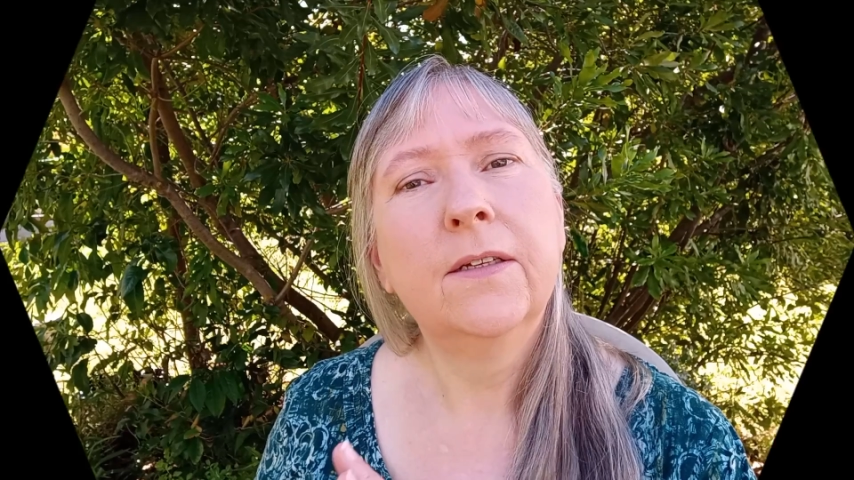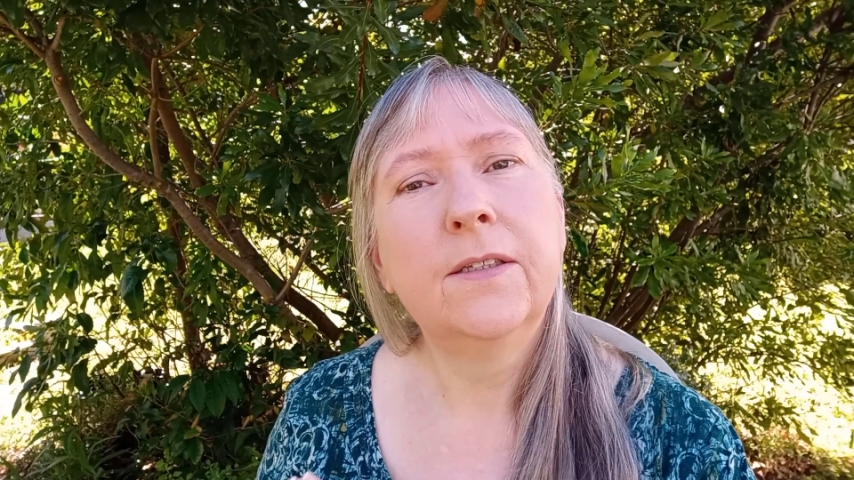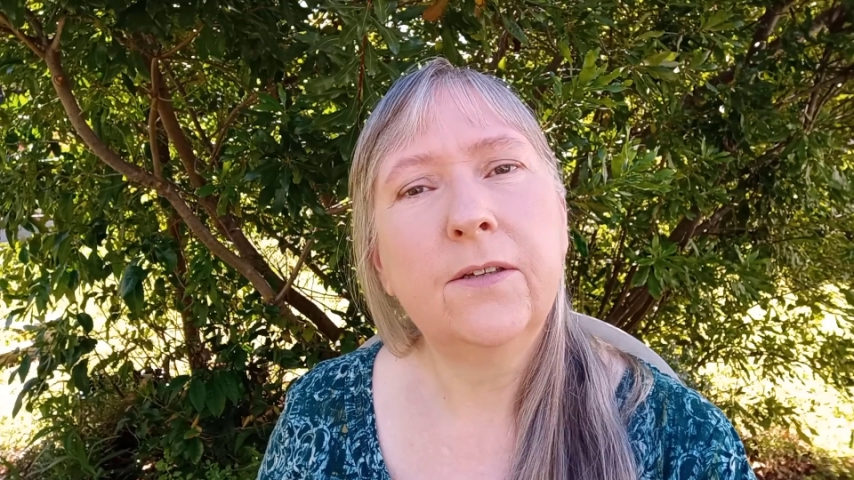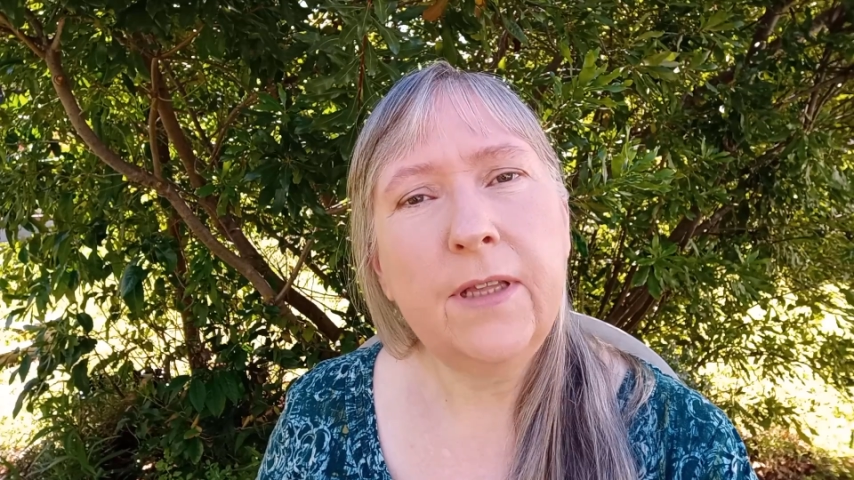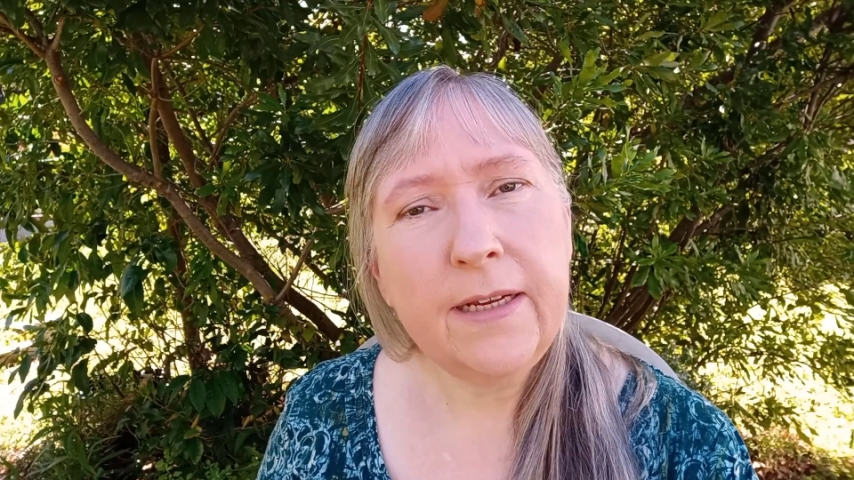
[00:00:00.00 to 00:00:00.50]

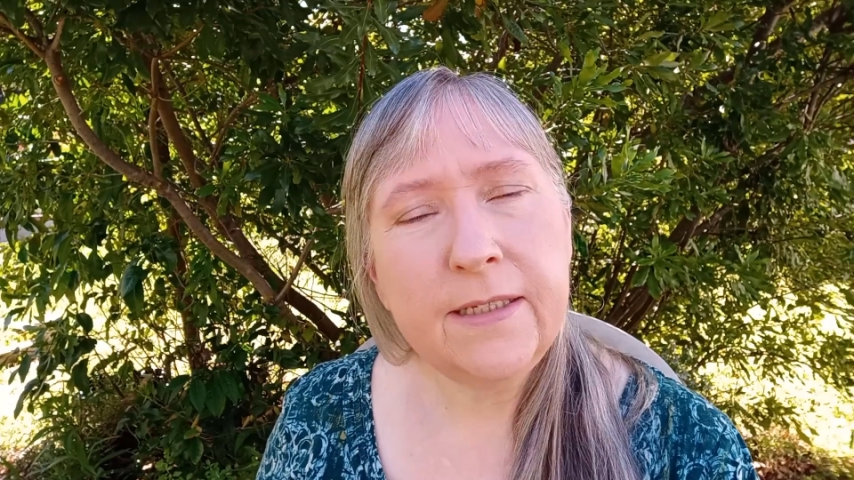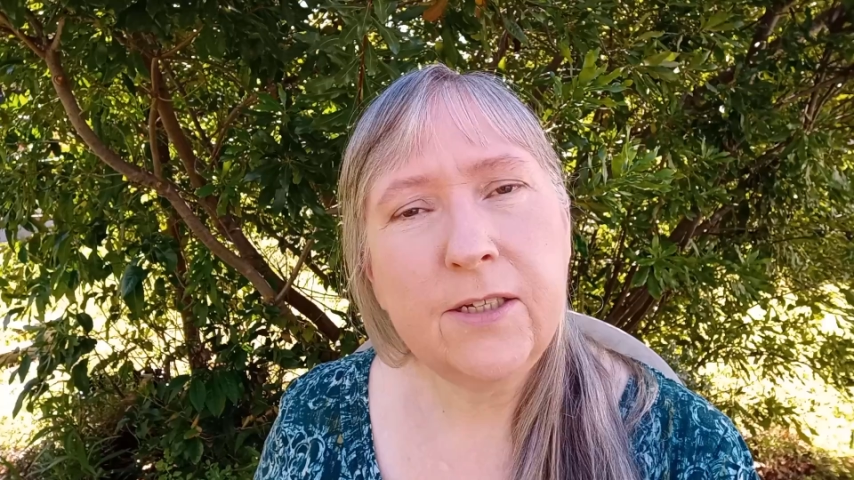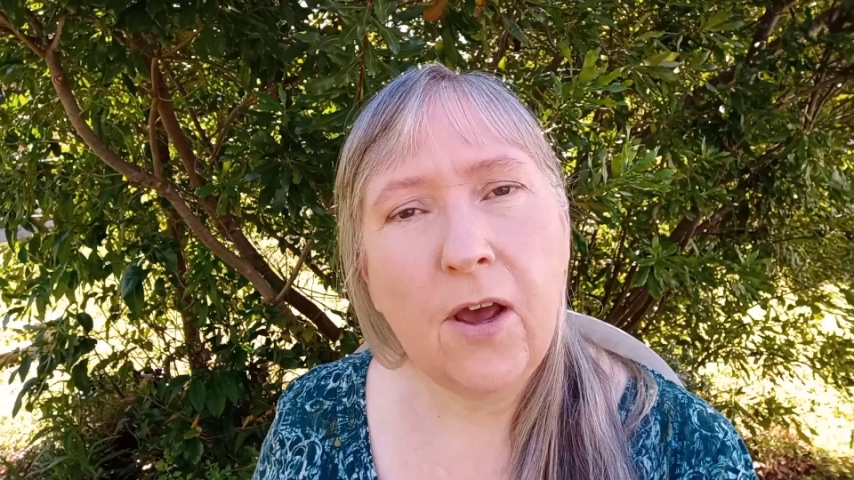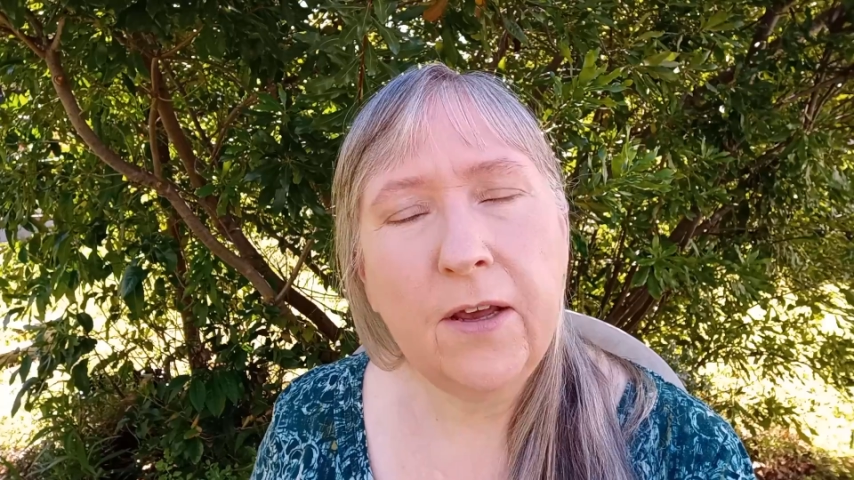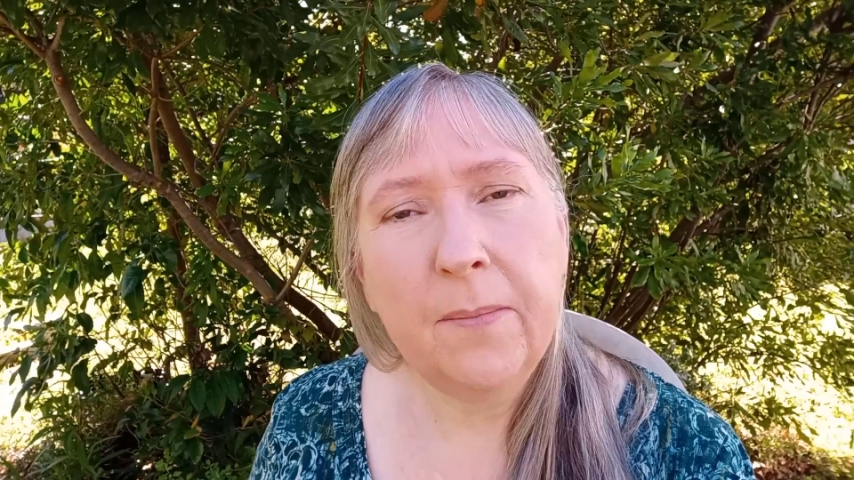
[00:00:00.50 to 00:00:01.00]
So let's
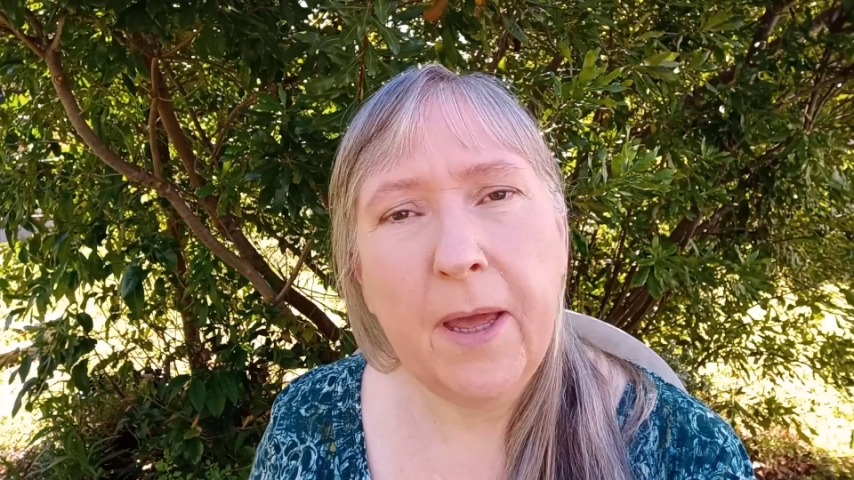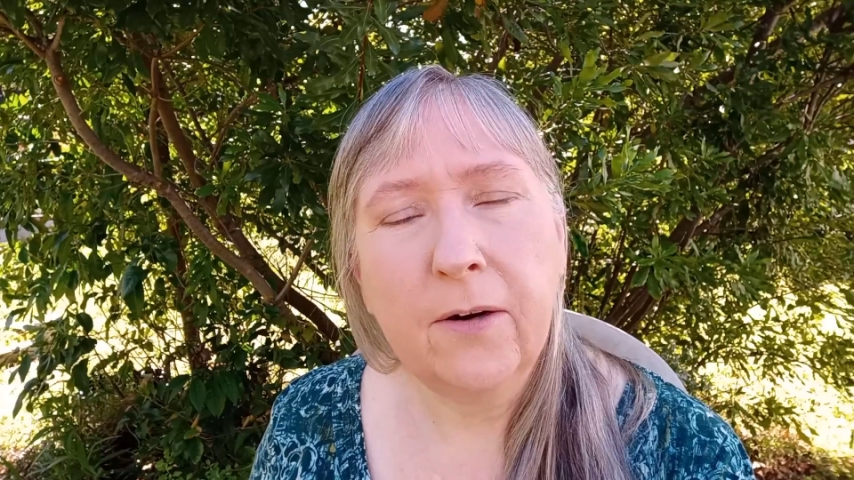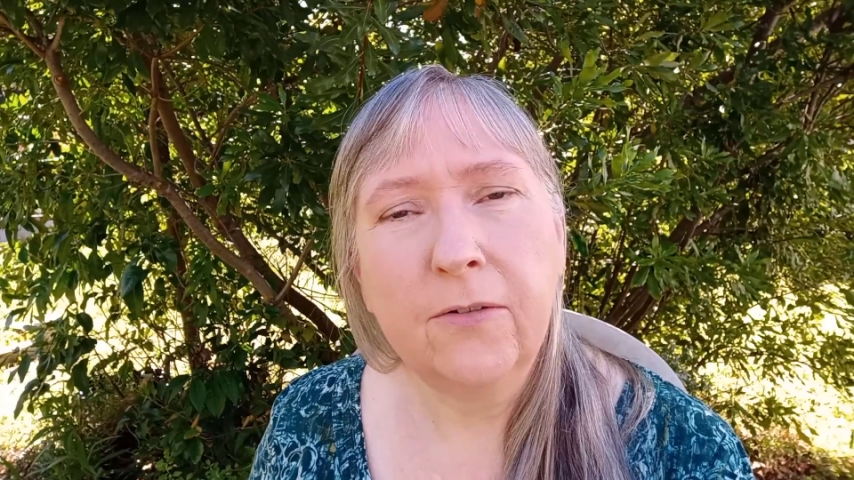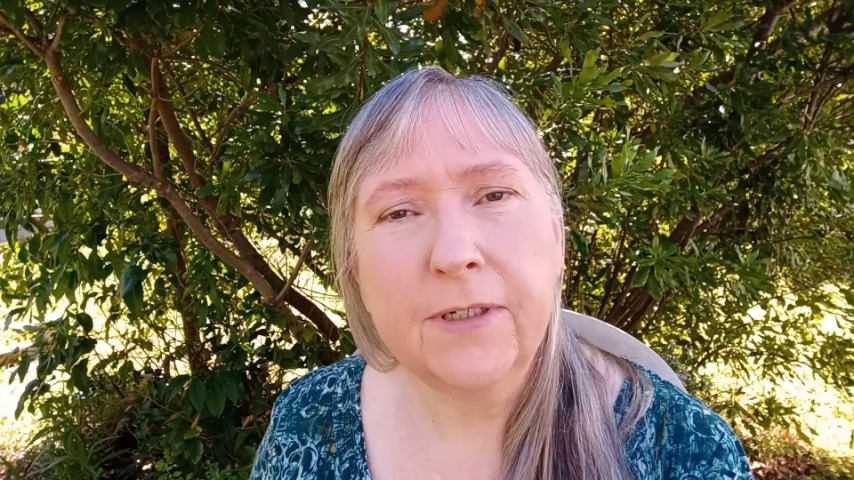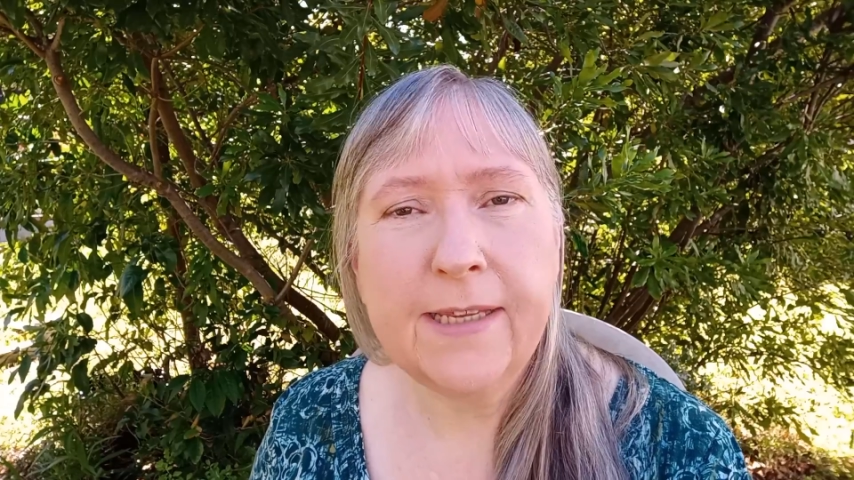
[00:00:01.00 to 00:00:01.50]
talk
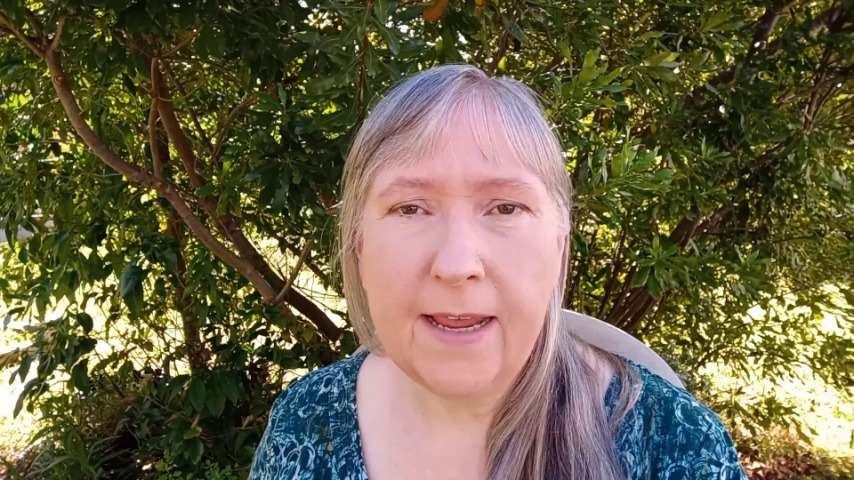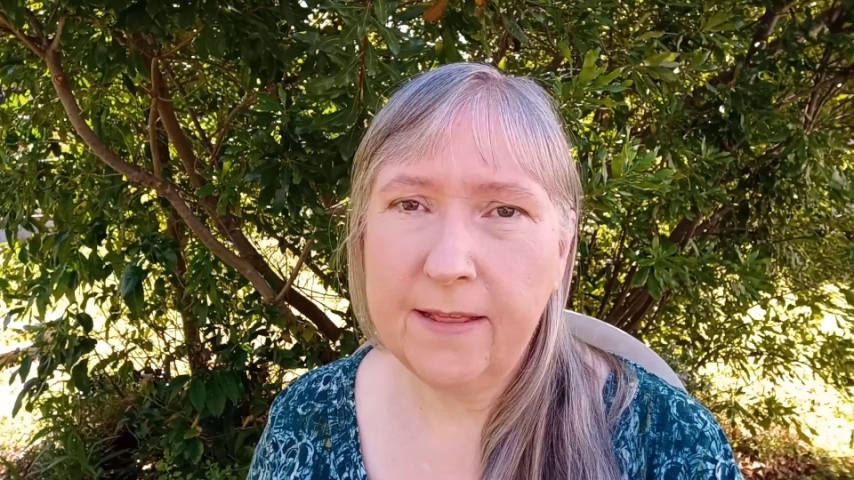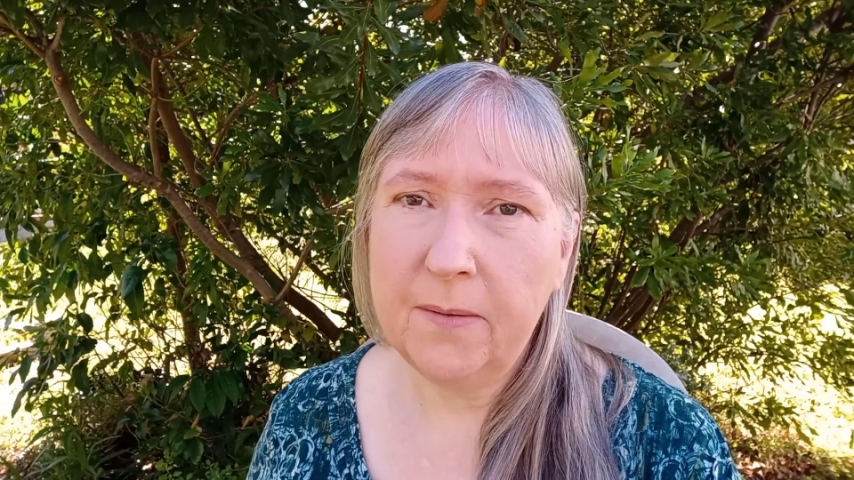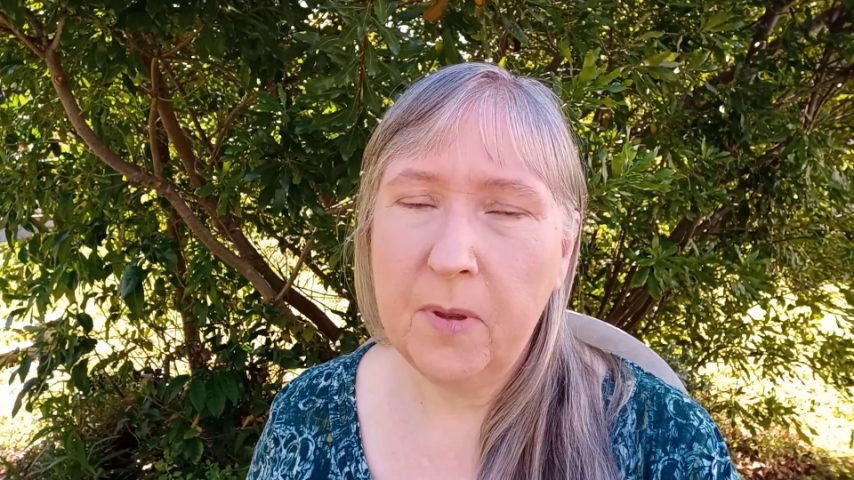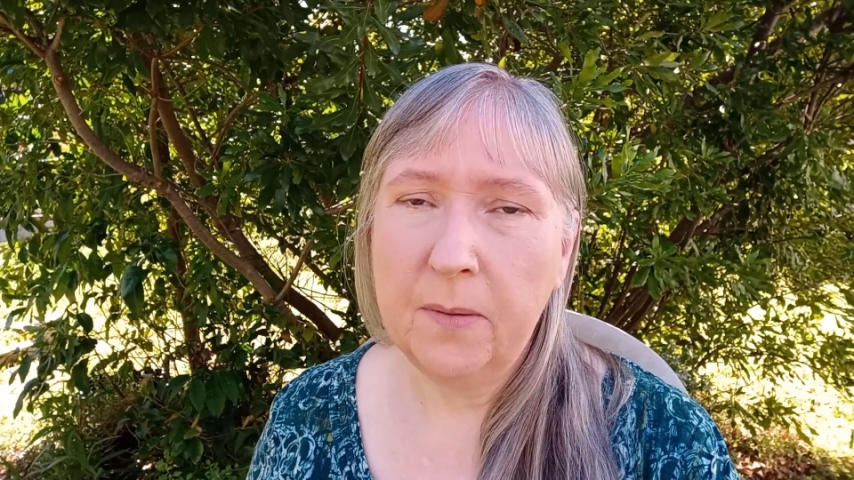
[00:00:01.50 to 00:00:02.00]
about
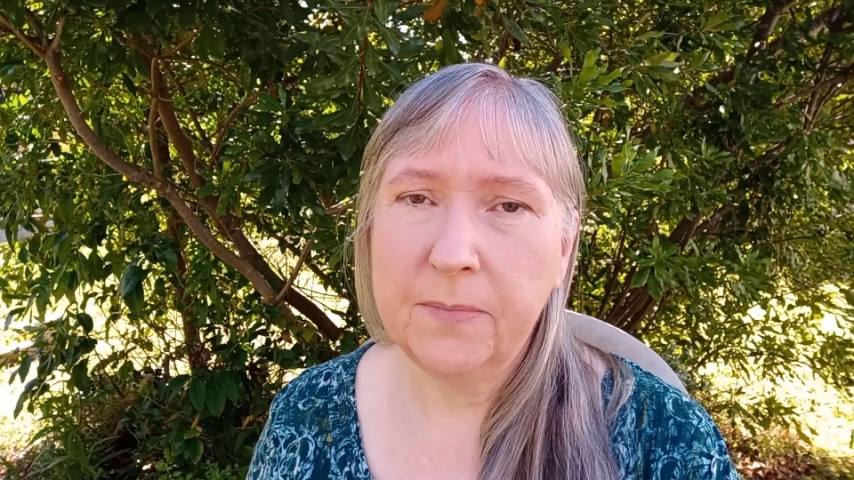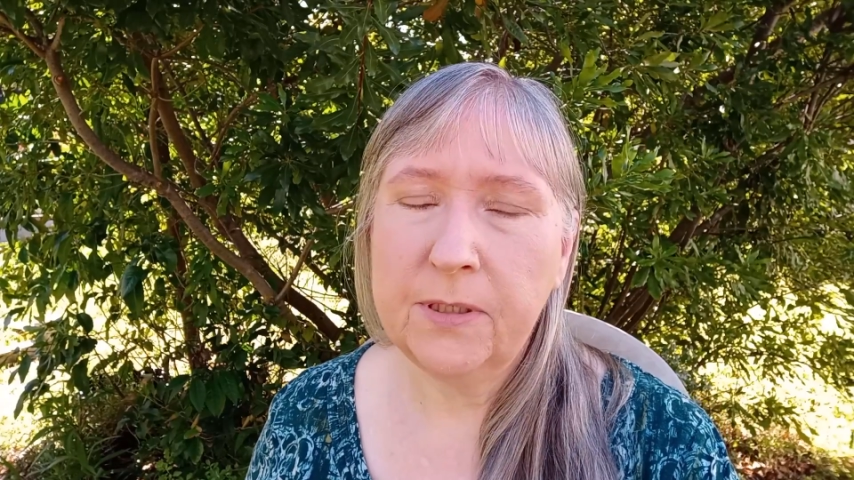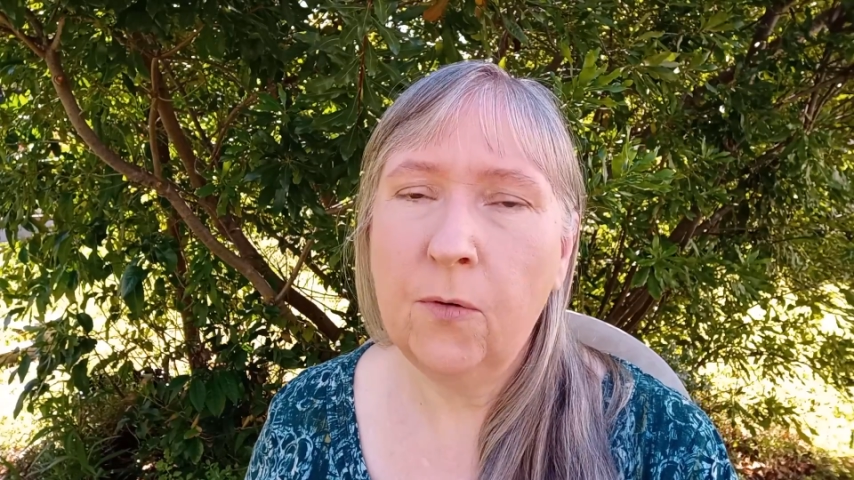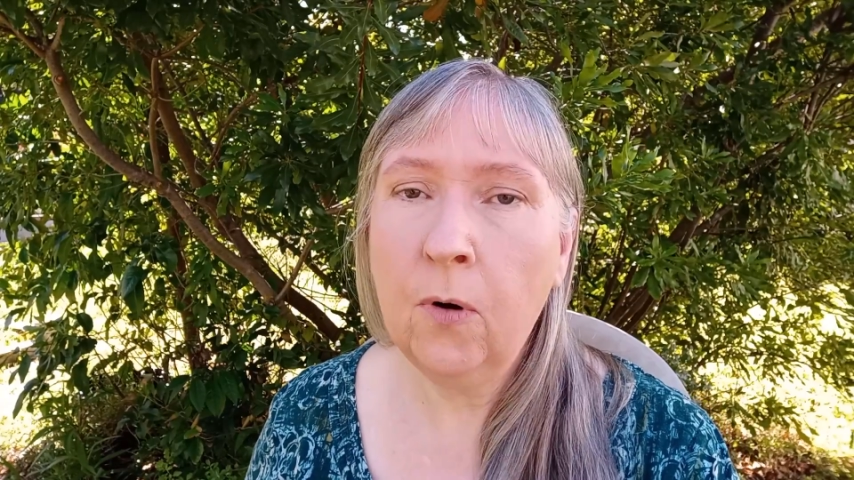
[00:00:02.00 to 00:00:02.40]
chrysanthemums,